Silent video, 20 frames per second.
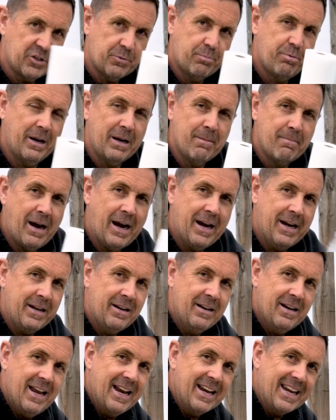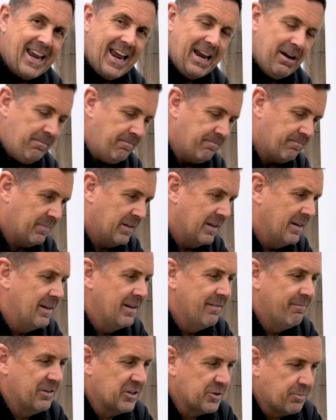the spreader matting again.
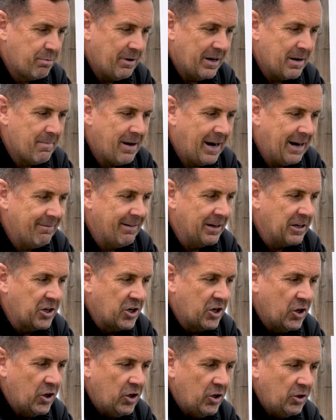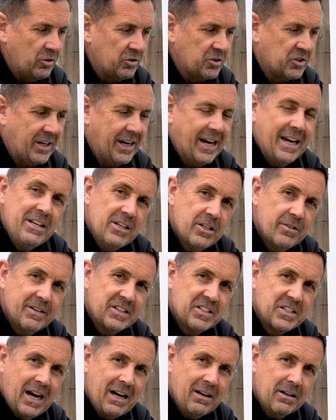The spreader matting then curls into the
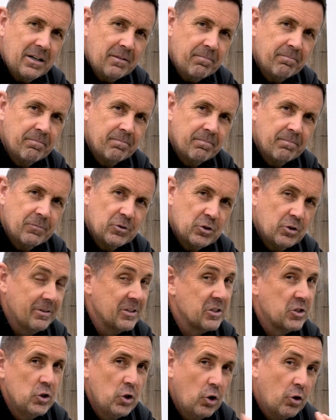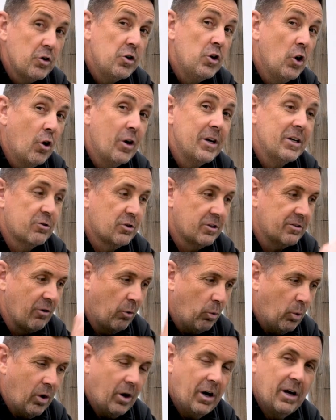tank, so there's no noise as
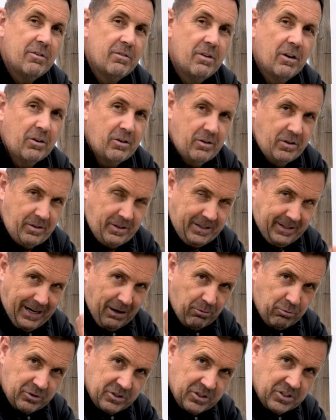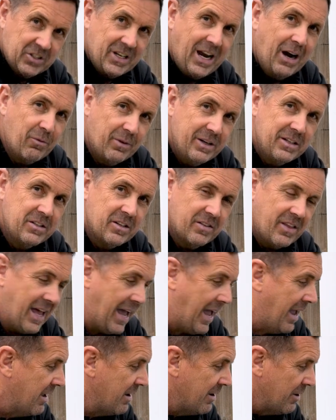the water counters down into
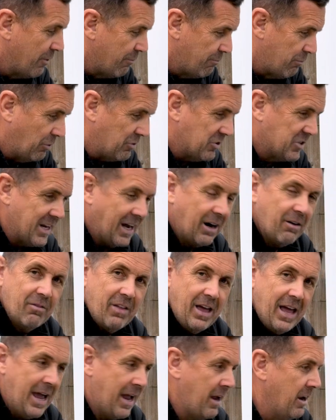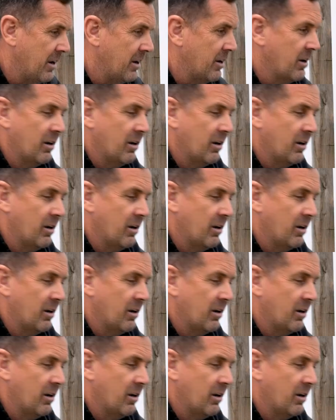there, runs down there.